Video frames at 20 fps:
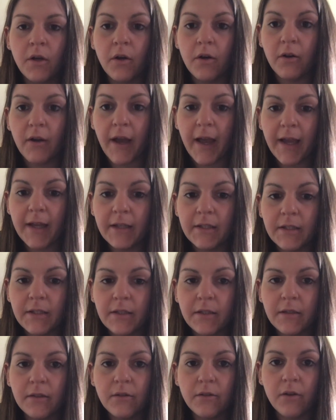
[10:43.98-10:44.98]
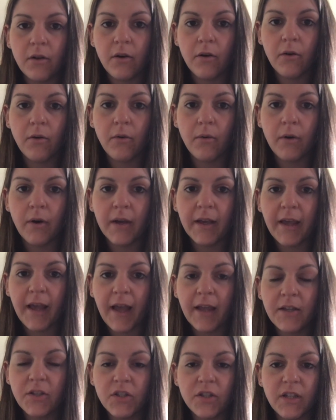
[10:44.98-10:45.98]
All right. So
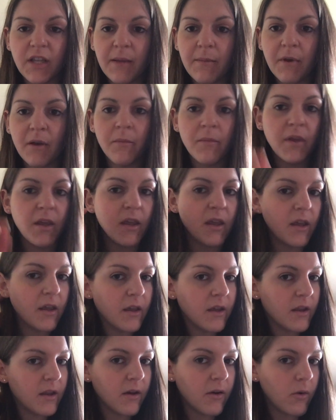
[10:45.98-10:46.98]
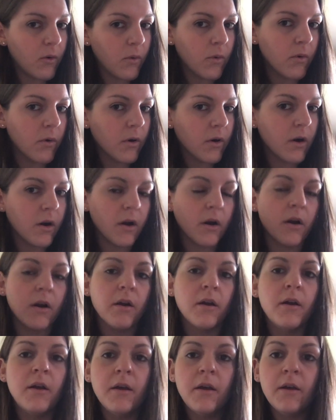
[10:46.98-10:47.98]
again, just email me
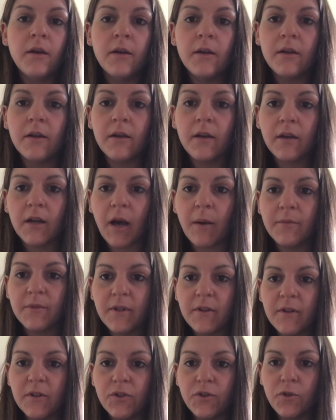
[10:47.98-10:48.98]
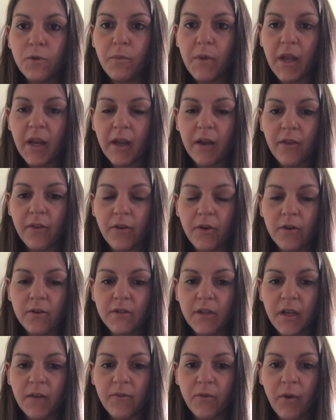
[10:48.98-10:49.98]
or come to the Zoom meeting on
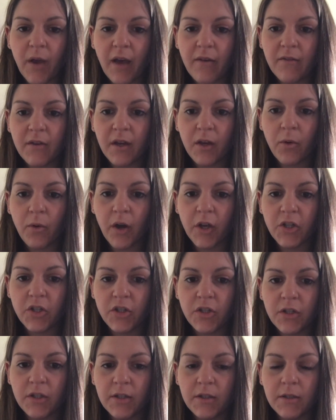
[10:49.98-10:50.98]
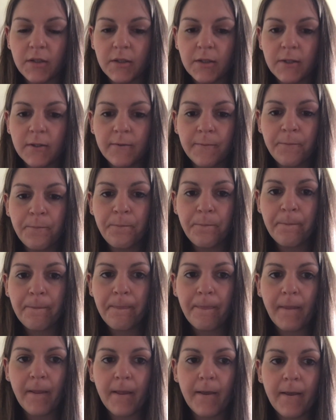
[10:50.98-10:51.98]
Thursday if you have any questions.
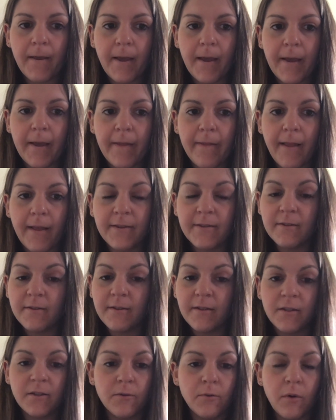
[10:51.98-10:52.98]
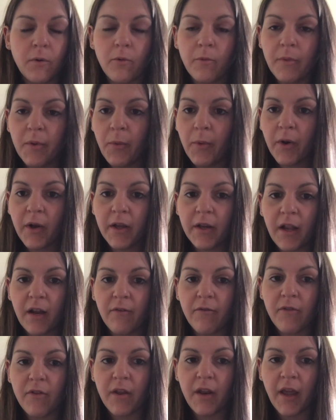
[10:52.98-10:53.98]
And this, this is what we'll be working
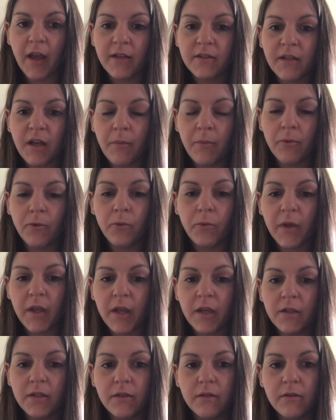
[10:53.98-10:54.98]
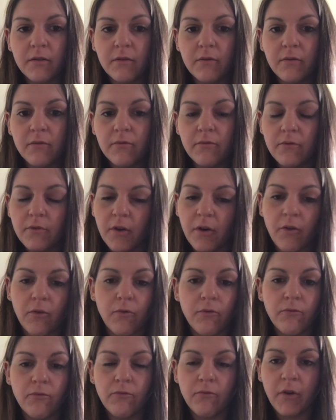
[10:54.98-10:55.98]
on for the next couple weeks.
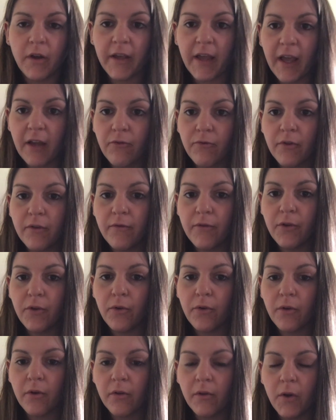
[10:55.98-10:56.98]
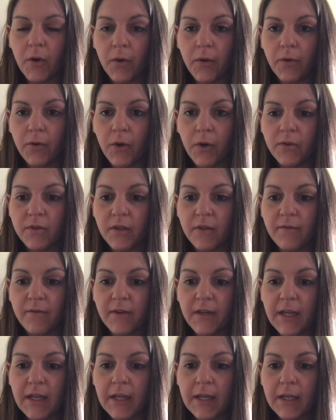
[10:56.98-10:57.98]
So again, review your logo notes if
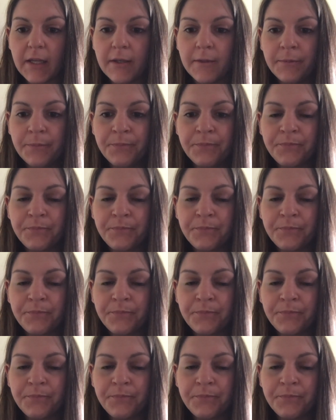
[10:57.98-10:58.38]
needed.